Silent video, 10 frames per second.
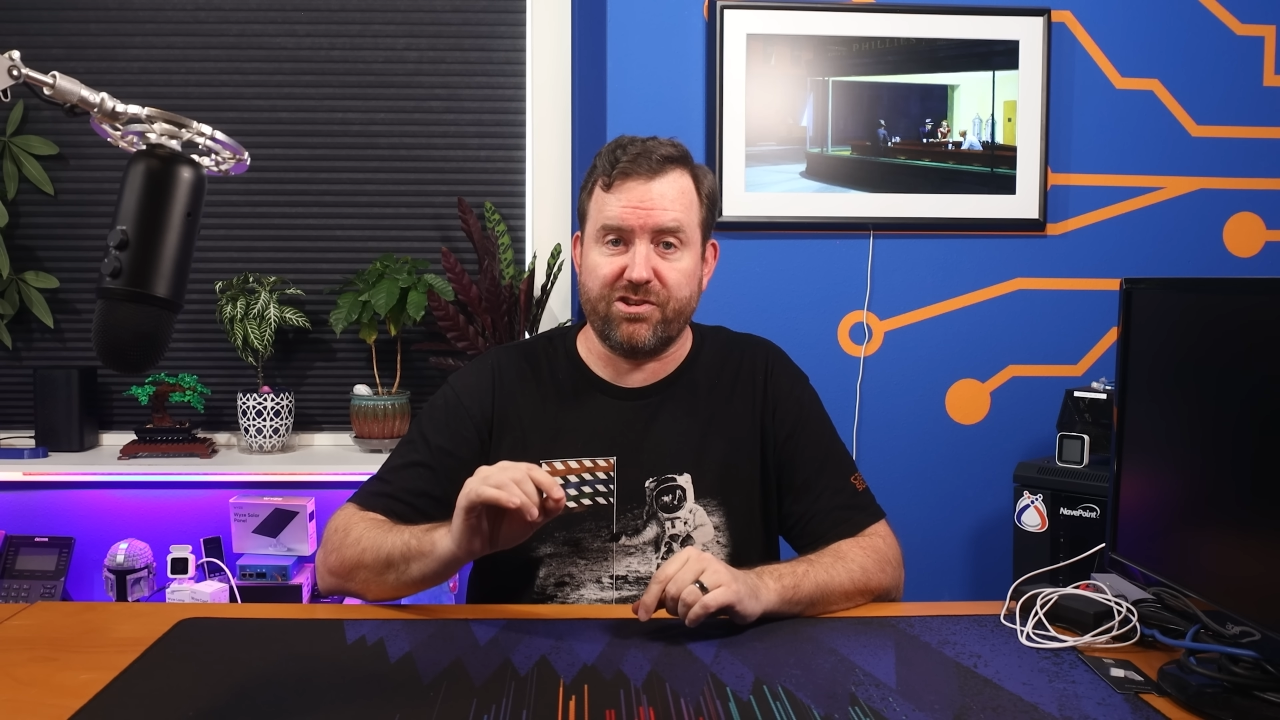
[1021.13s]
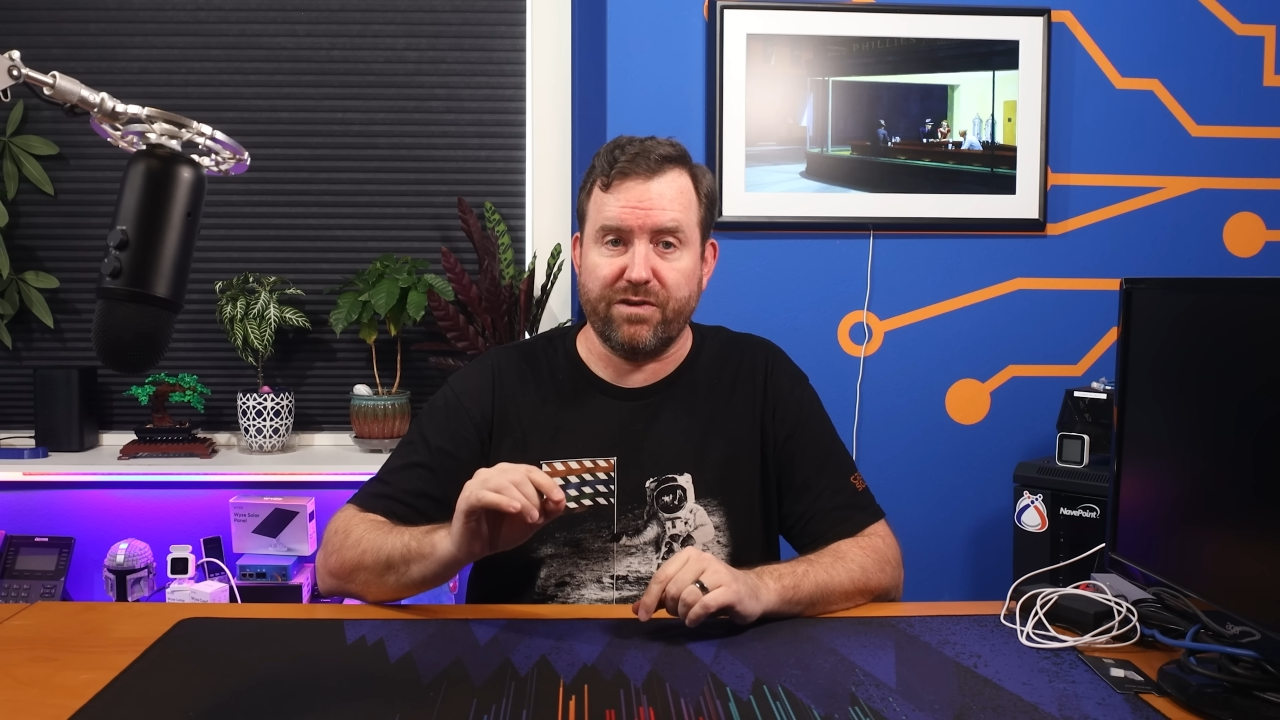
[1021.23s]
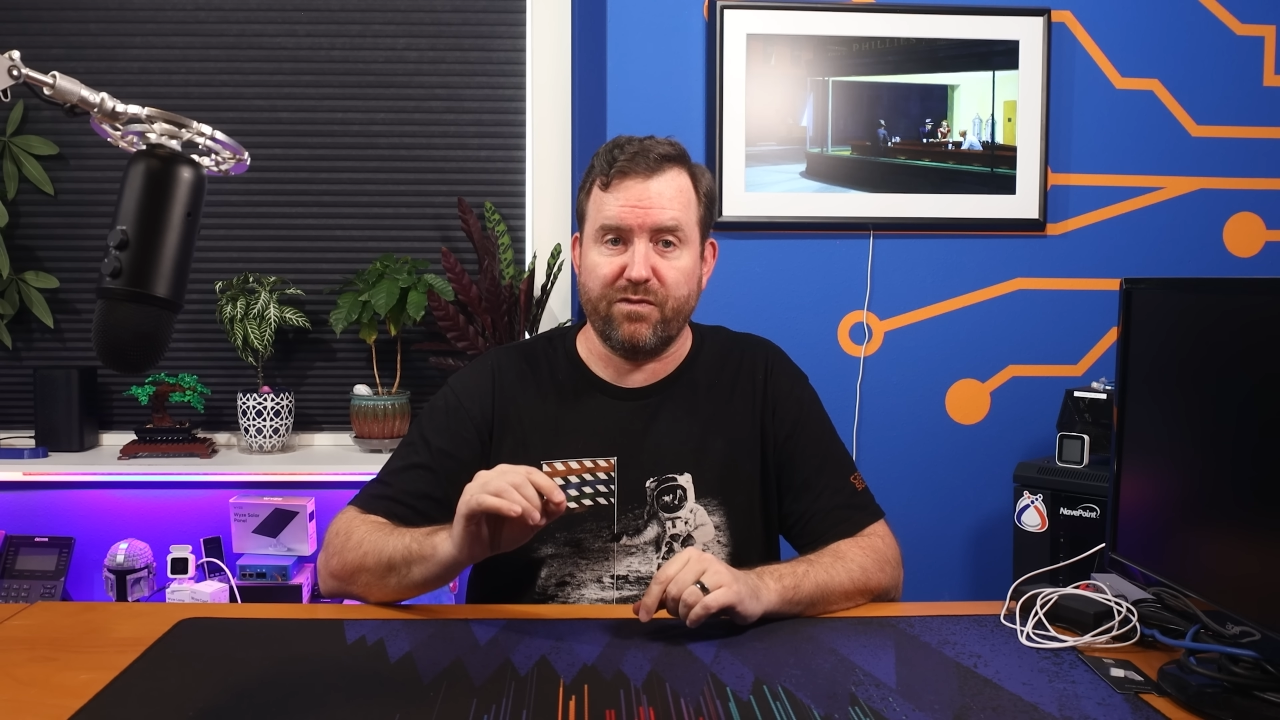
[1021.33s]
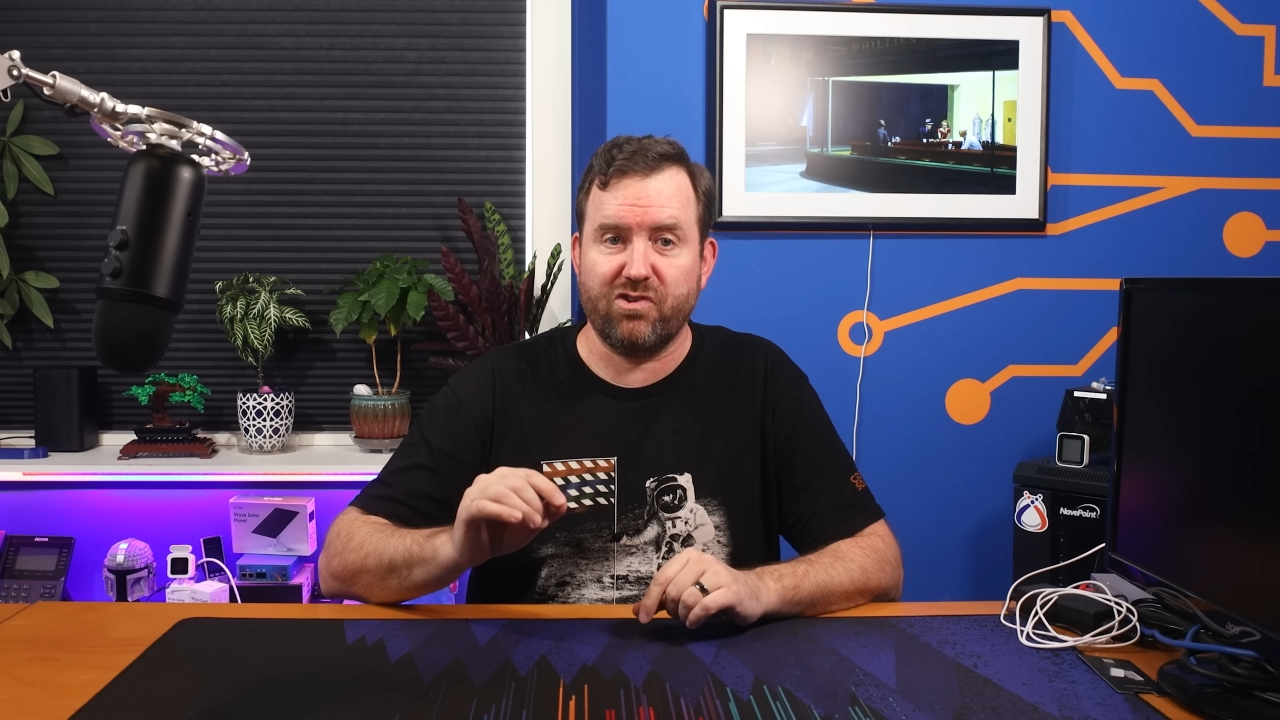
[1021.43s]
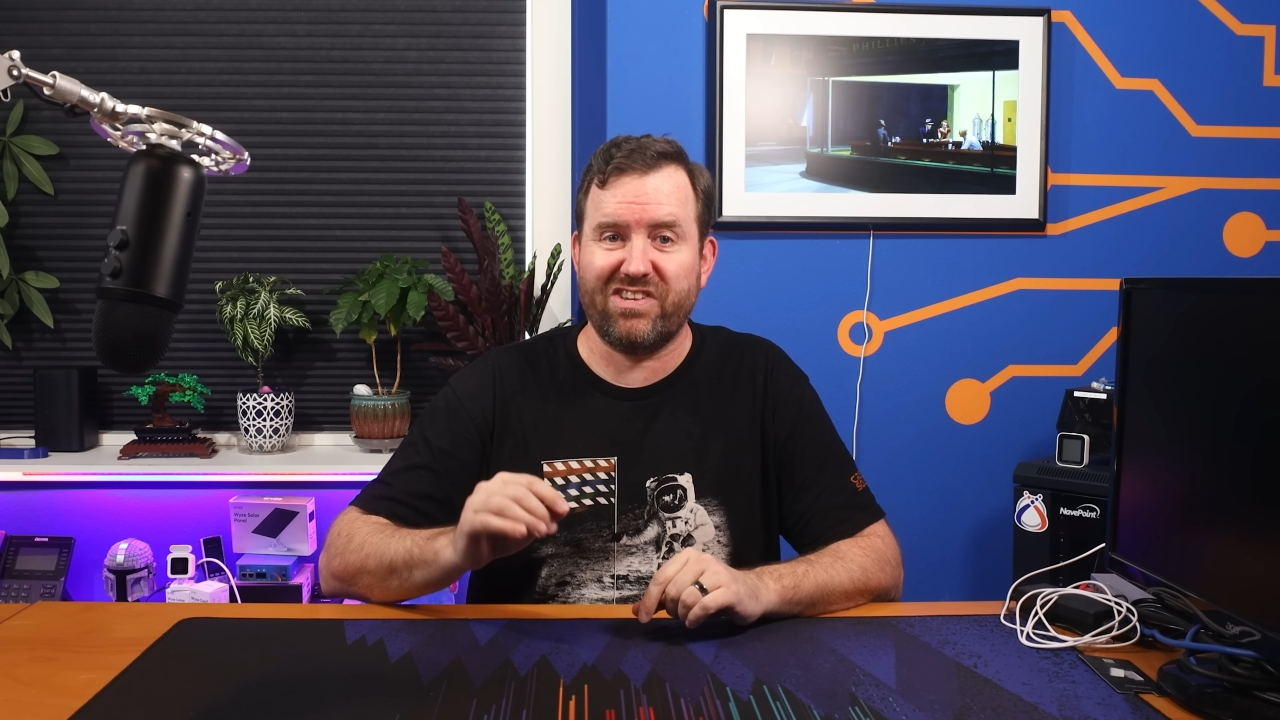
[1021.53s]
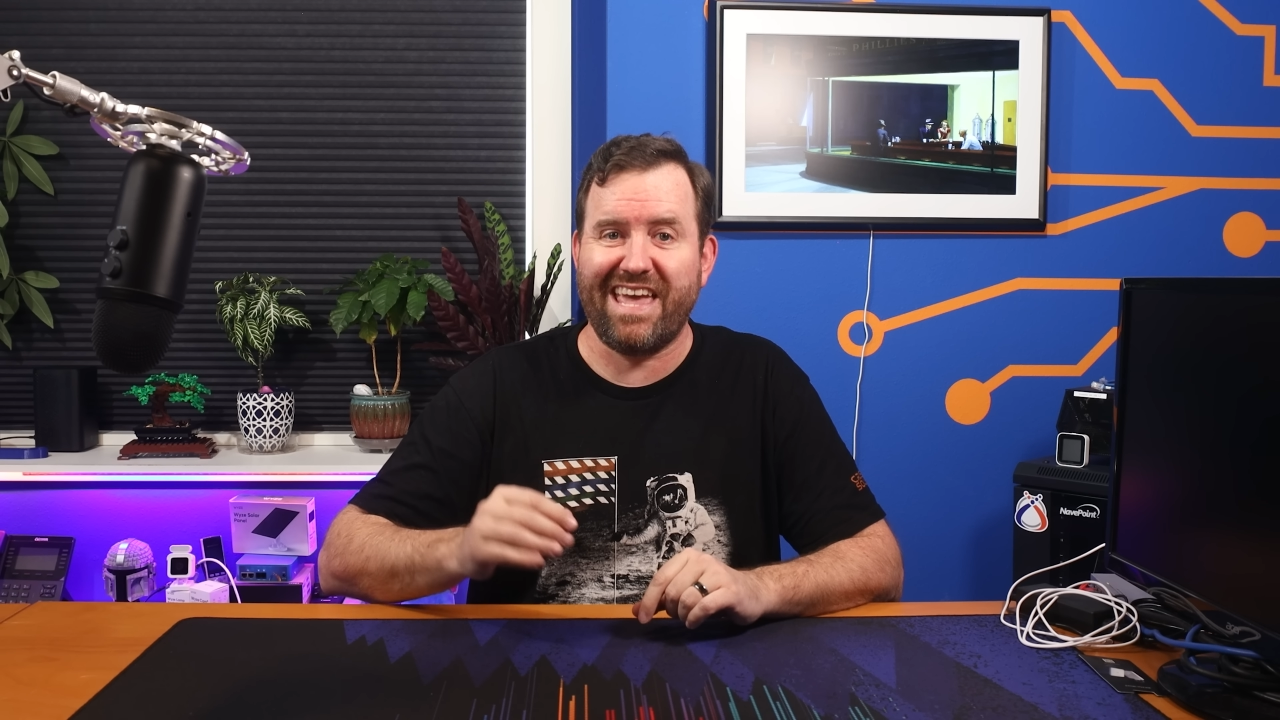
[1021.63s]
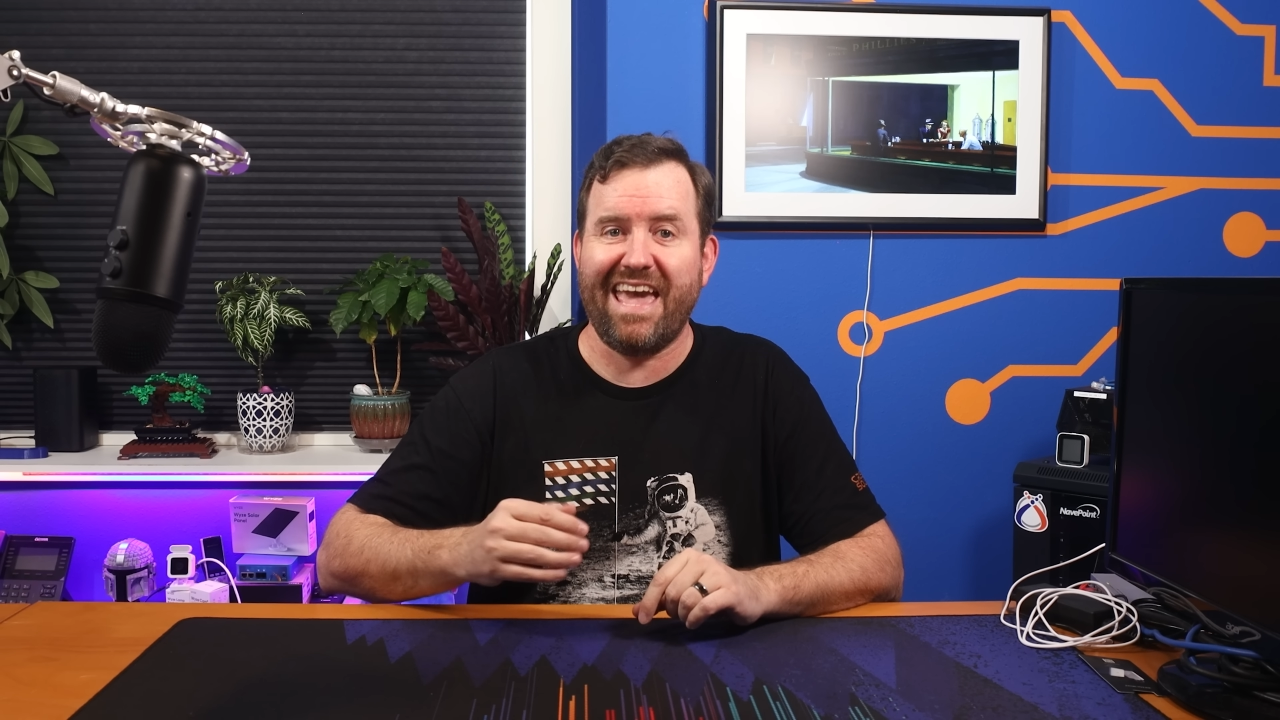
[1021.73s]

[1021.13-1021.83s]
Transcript: servers to